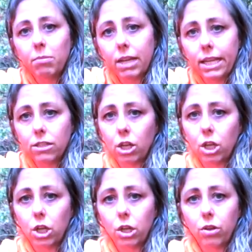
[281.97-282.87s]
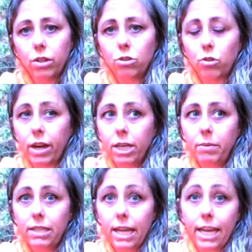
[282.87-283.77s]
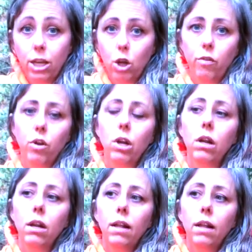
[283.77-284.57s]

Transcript: place on Earth is trying to be taken over.